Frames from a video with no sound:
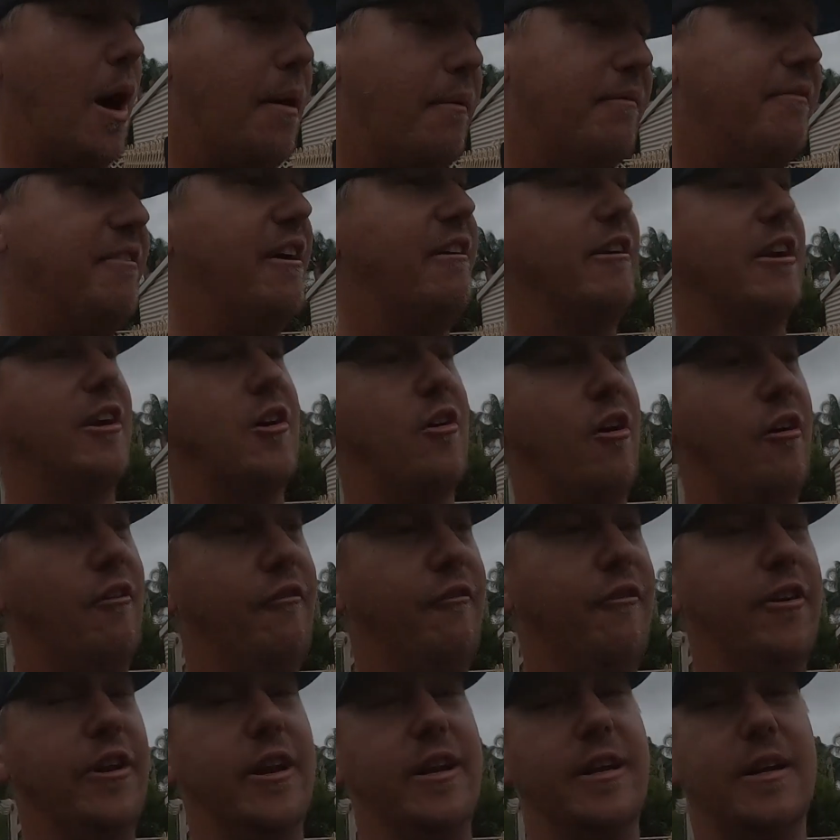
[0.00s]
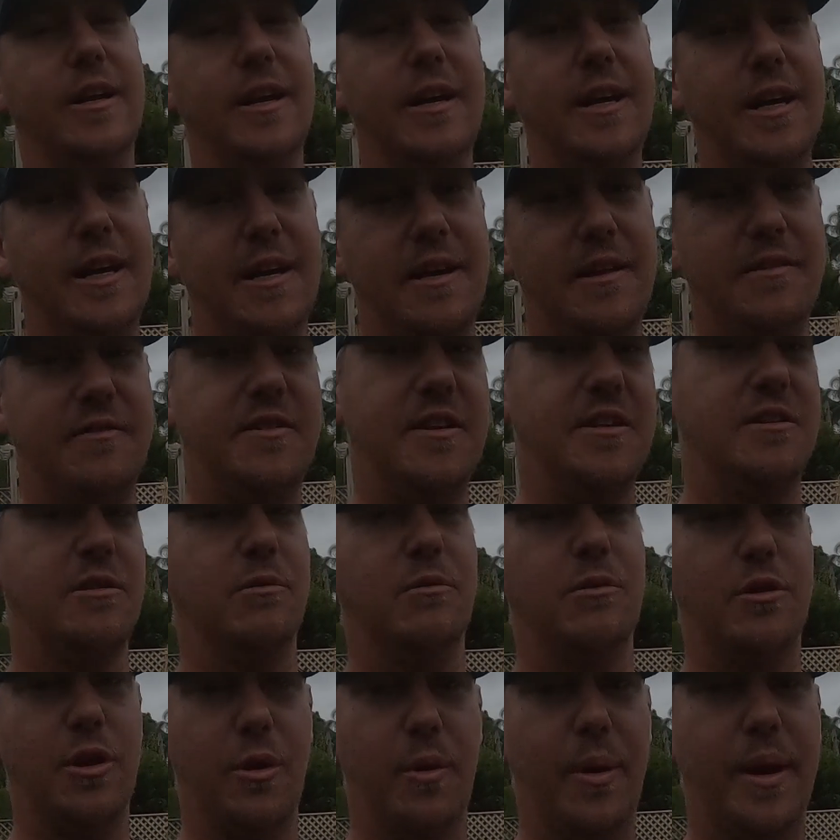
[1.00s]
I'm very confident this
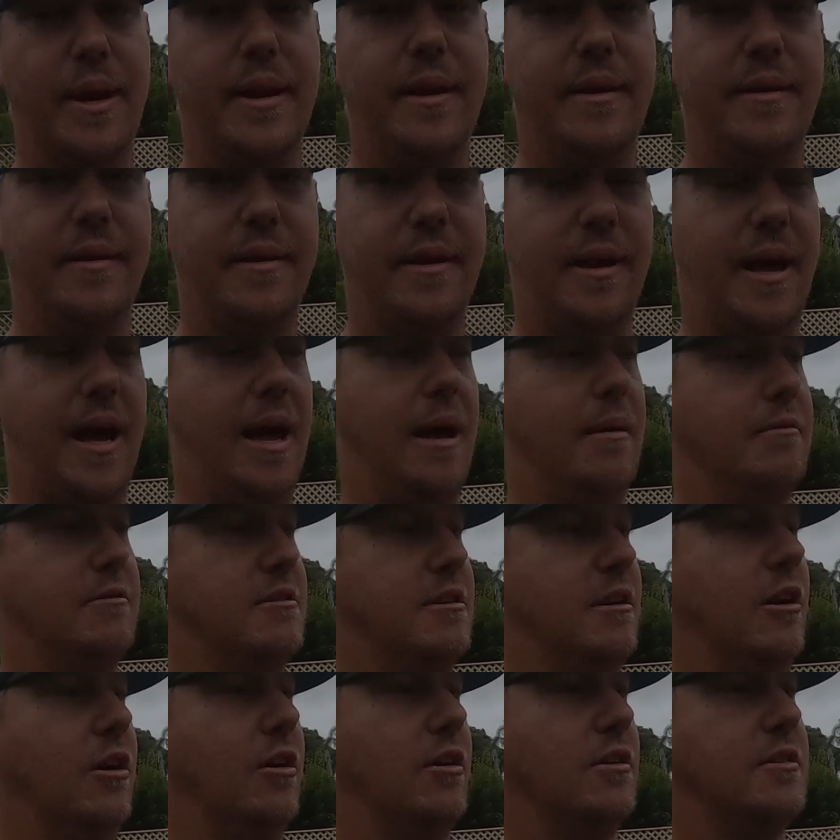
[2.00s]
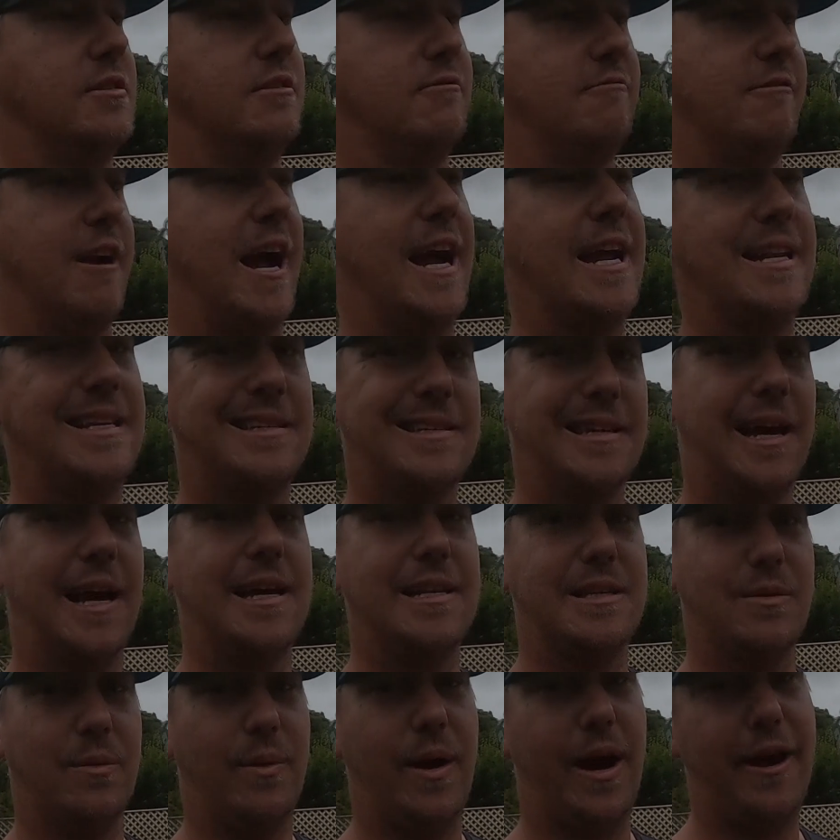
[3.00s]
will do it. So long as the rain
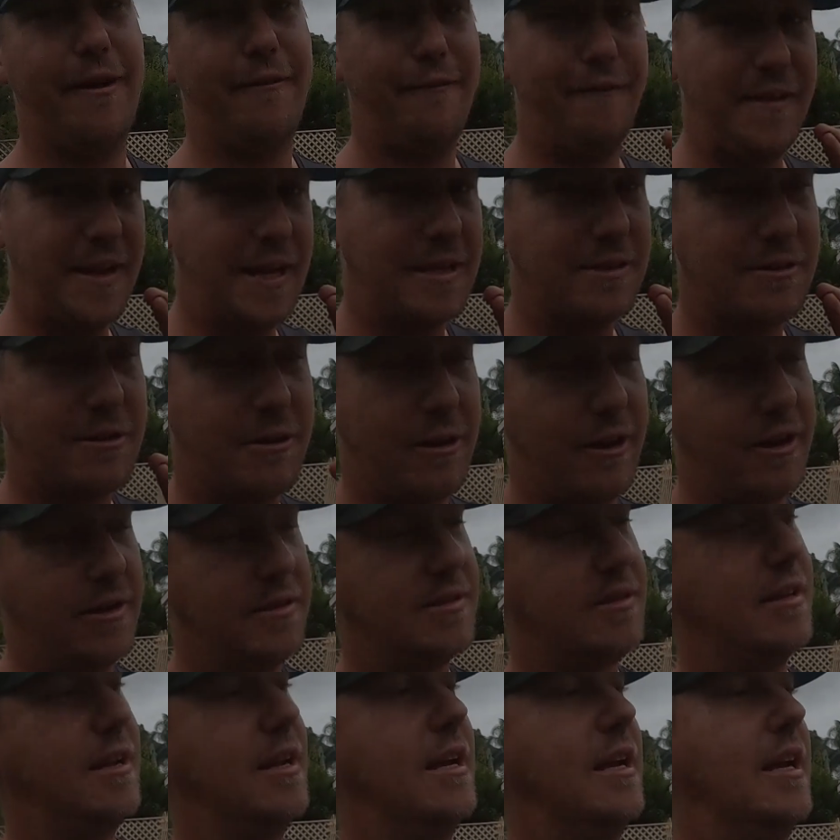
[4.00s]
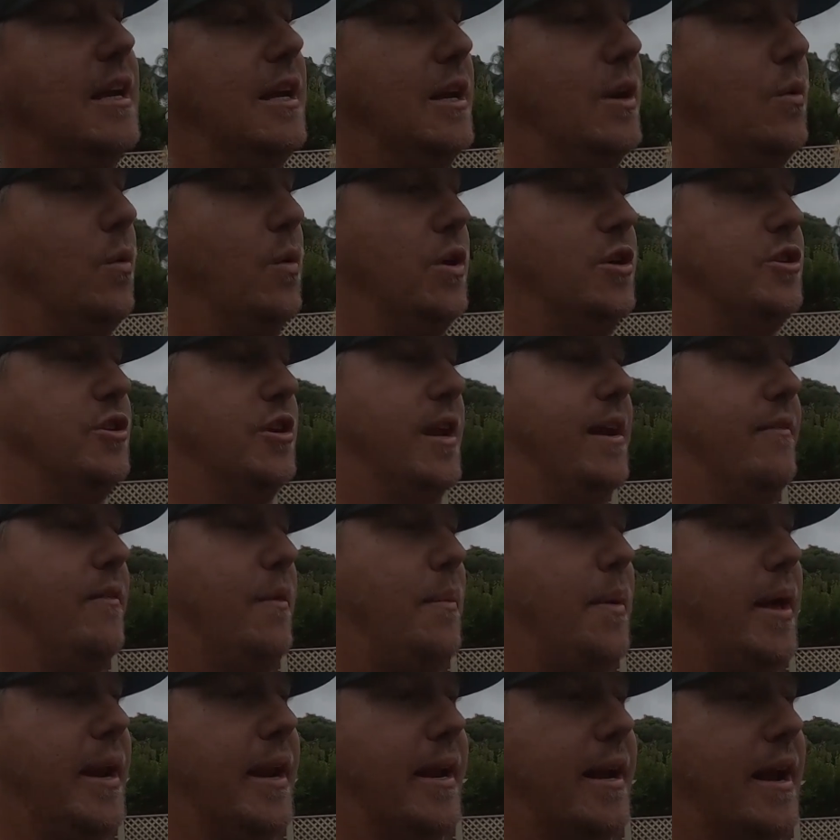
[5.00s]
stays away, fingers crossed, we should have a
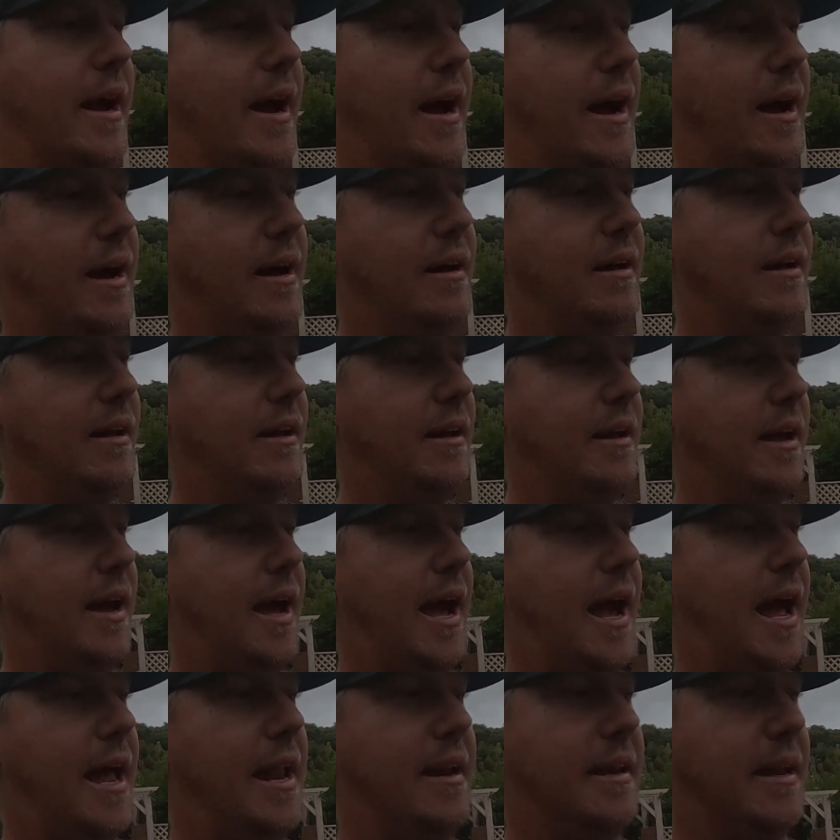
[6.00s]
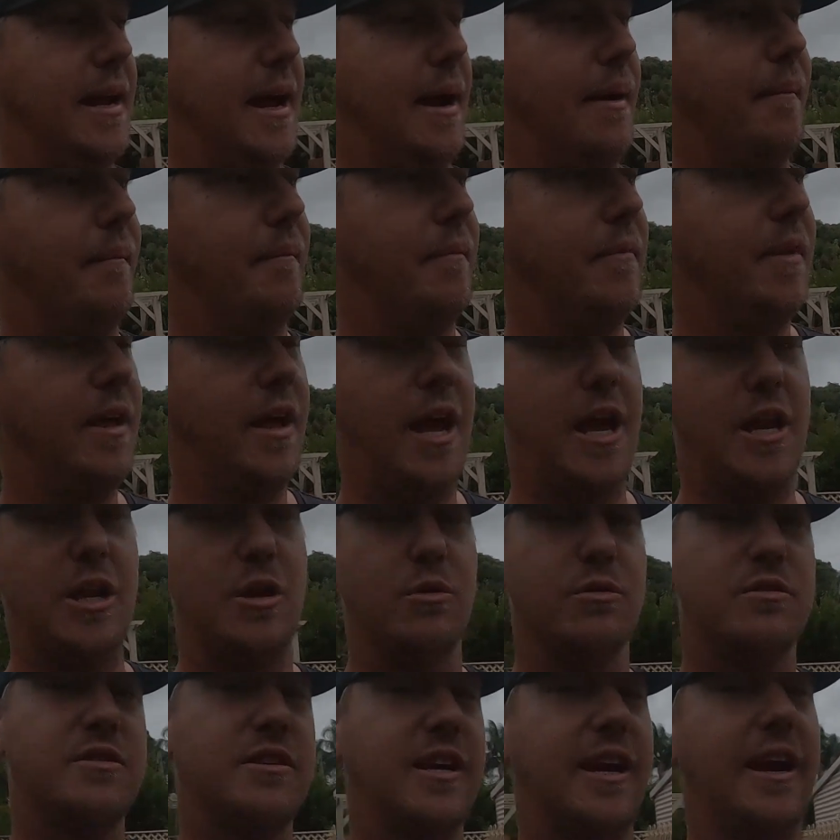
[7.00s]
better car. And
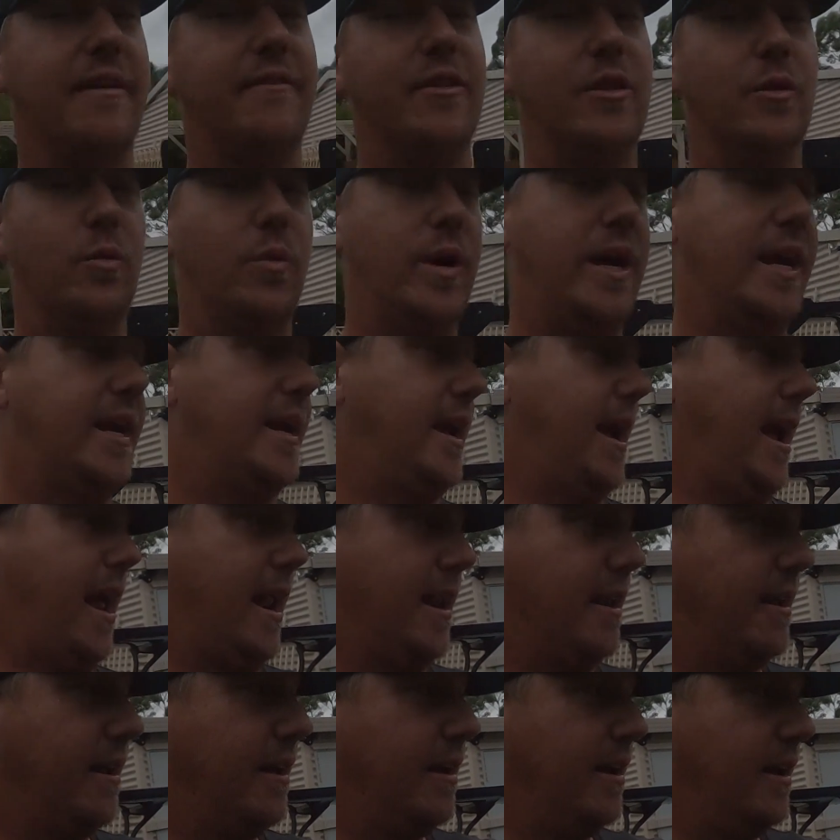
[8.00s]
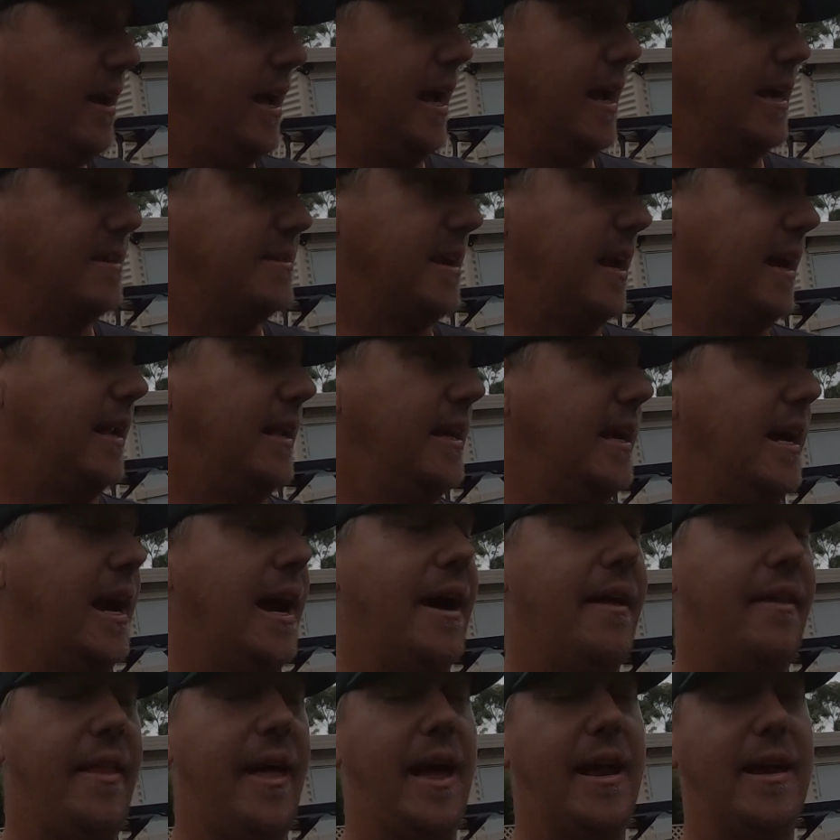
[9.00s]
you'll see over the weekend exactly
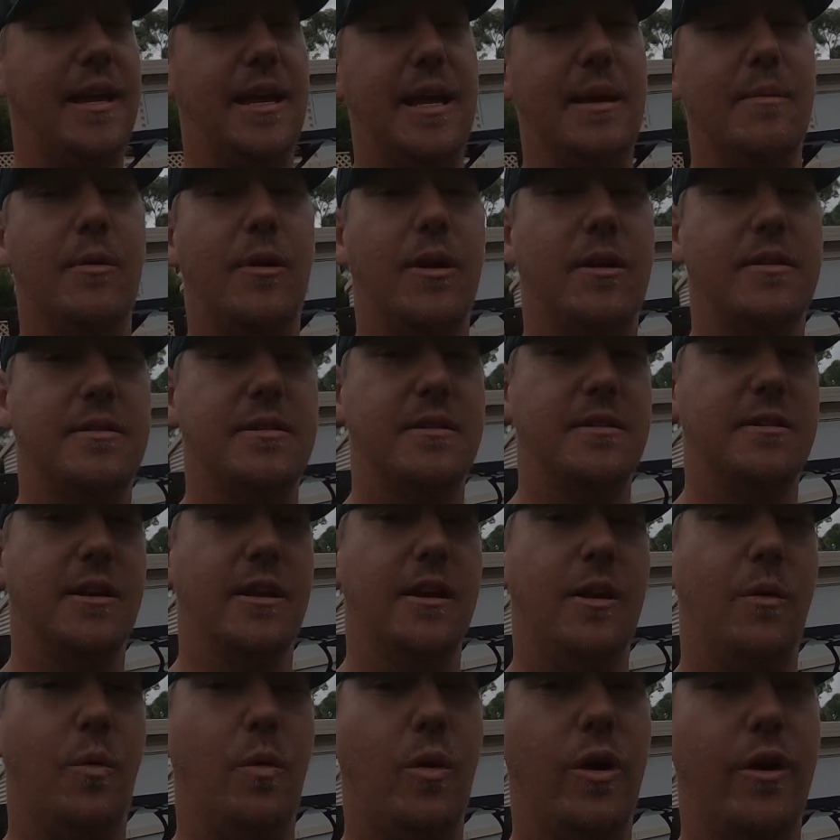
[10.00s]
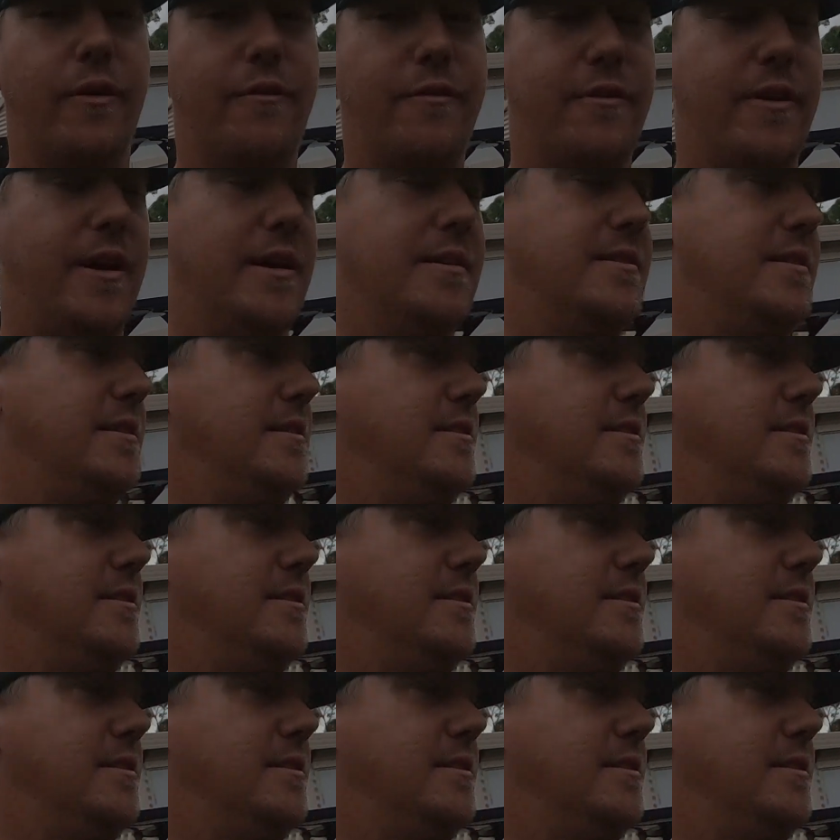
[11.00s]
how that gearbox is going to work for us.